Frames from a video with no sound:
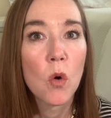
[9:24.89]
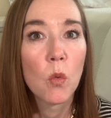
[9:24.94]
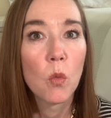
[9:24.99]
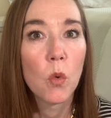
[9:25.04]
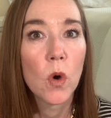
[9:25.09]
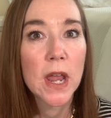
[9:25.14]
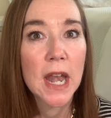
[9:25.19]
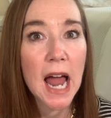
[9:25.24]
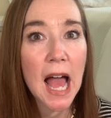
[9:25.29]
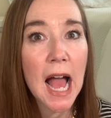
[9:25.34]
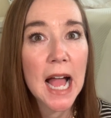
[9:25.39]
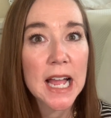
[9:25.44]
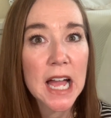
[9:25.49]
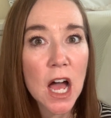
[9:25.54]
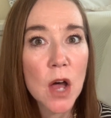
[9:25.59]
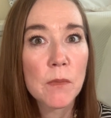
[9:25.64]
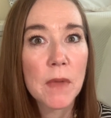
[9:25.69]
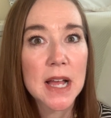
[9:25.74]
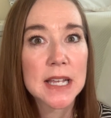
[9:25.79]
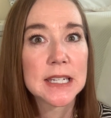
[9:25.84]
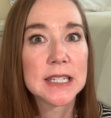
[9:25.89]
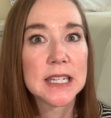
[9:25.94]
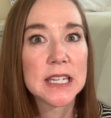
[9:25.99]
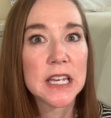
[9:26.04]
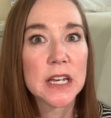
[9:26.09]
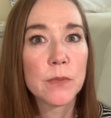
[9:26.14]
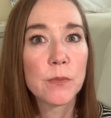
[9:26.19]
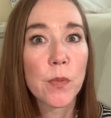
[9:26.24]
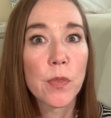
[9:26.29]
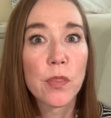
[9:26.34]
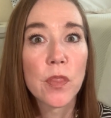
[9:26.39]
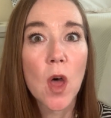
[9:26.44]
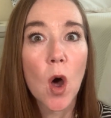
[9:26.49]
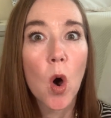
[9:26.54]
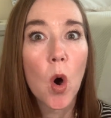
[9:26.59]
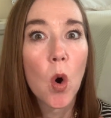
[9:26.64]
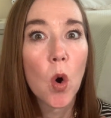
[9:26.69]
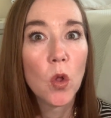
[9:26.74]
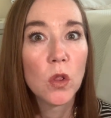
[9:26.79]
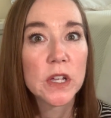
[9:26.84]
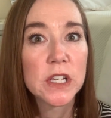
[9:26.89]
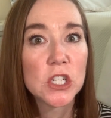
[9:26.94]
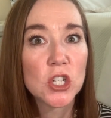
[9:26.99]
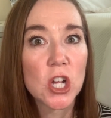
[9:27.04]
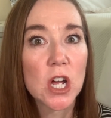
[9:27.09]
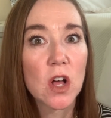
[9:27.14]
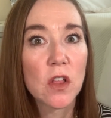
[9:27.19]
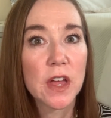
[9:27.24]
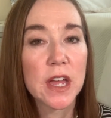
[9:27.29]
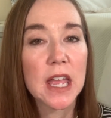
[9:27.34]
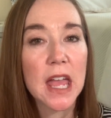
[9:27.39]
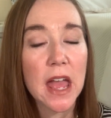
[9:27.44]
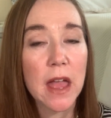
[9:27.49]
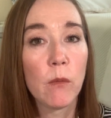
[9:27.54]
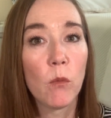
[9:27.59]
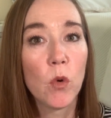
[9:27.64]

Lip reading: When I got my Ziip, the only gel that came